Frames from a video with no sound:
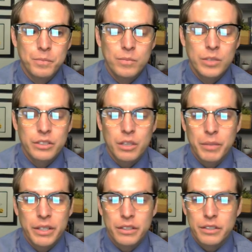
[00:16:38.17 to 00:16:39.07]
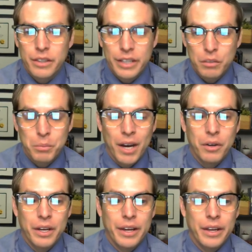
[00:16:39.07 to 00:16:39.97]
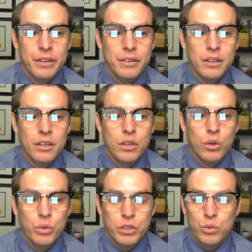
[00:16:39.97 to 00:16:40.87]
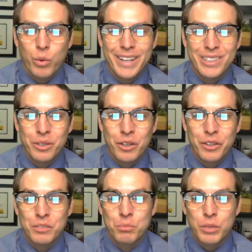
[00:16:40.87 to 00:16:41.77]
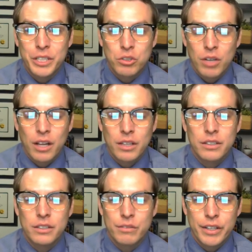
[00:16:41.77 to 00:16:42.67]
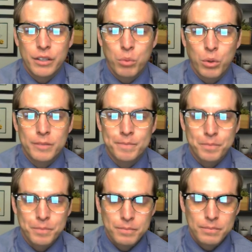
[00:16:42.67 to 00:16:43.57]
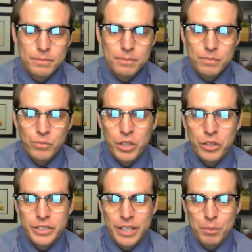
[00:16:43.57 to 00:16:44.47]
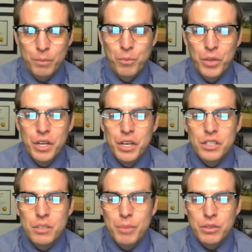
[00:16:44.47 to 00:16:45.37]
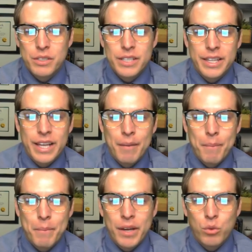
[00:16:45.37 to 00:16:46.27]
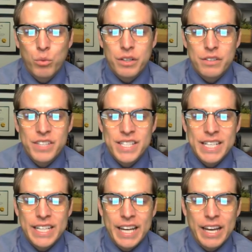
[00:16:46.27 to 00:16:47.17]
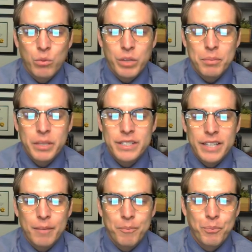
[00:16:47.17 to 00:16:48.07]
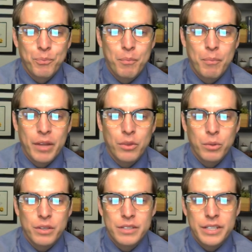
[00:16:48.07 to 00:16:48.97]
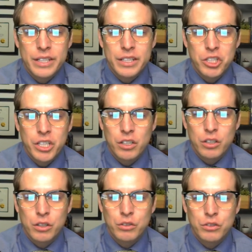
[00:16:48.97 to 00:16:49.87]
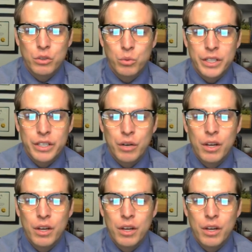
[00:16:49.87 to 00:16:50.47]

it's something to think about, and which is why doing all this pre-trial is very important. Another example. Suppose instead that Beth was visiting Anne when the police came. Beth was sitting in a chair close to the window.